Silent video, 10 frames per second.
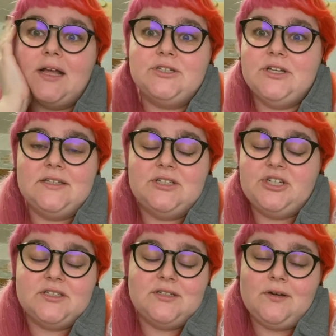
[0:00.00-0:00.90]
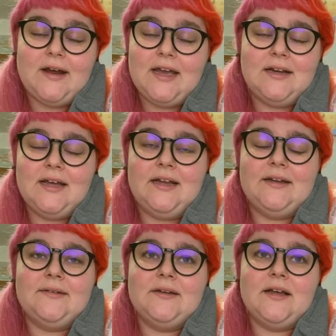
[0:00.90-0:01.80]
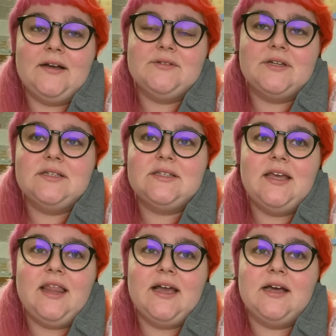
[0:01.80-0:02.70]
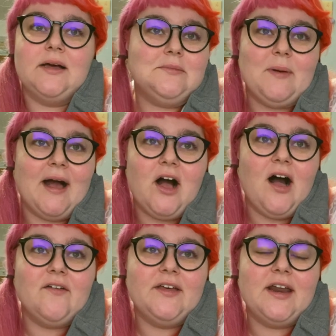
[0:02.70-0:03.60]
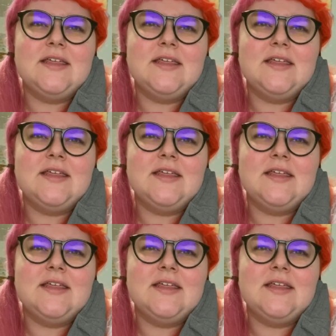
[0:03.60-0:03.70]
is just great and I was gonna say like comes back often.